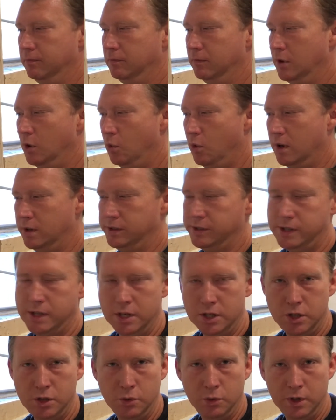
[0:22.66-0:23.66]
the ones
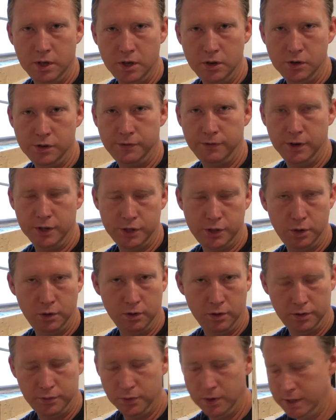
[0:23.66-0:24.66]
that you would use for 2
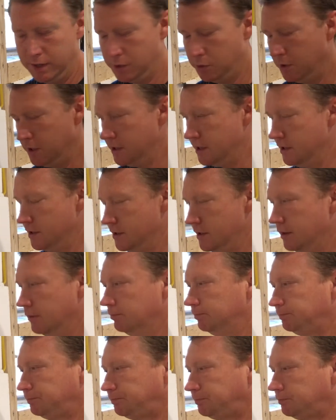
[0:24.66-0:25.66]
or 3 switches.
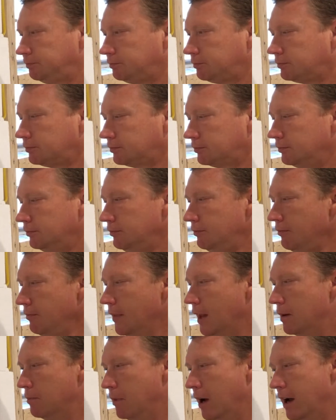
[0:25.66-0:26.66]

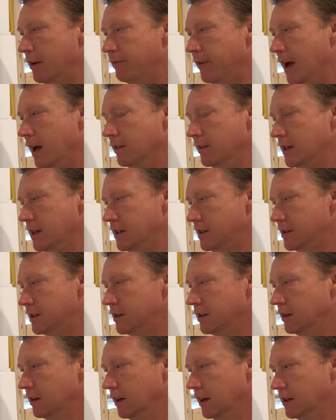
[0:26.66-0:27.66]
But I found
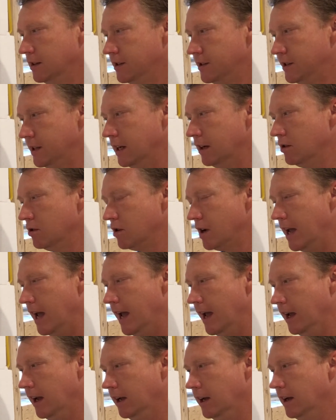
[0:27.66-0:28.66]
these single
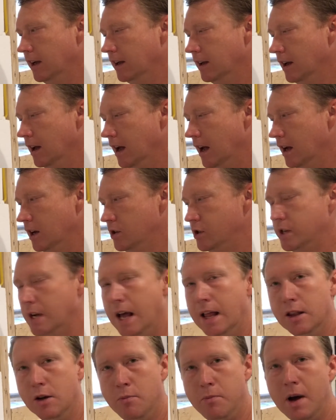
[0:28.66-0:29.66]
gang
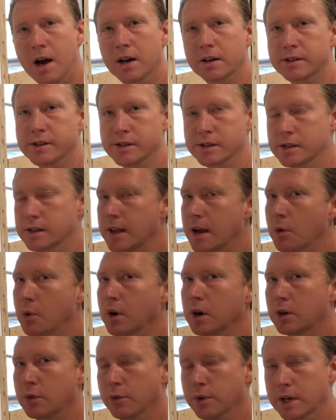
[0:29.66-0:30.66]
shallow boxes. They
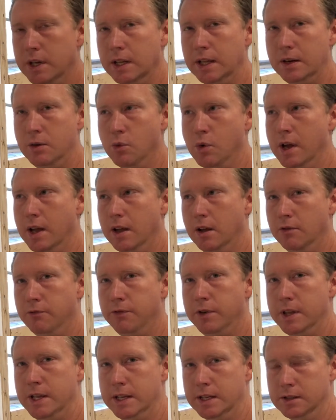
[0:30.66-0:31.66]
work really well
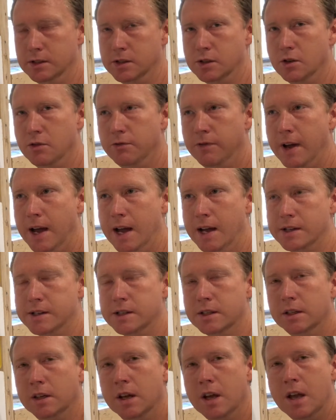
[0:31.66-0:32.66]
for the InSoFast.
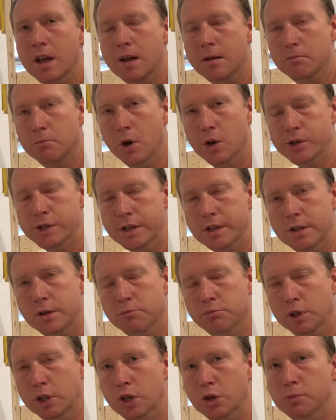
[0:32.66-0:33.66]
Most of the
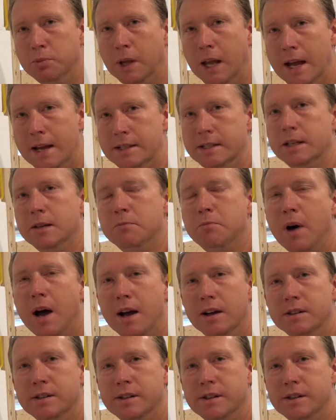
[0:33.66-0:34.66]
blue plastic
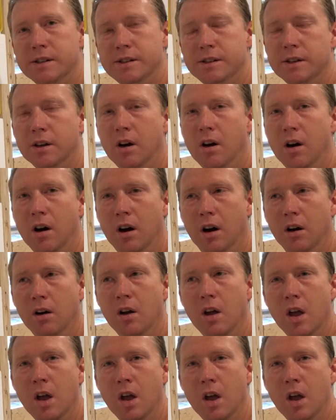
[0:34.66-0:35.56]
boxes are